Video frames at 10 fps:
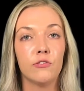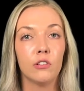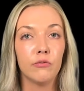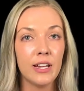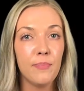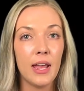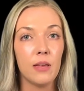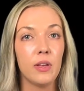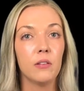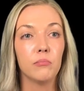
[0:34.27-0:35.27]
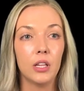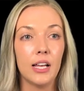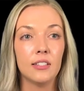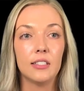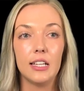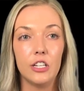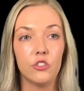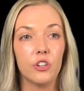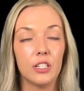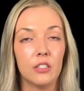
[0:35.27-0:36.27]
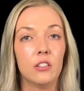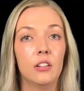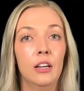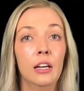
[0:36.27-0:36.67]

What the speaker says: for repayment plus interest.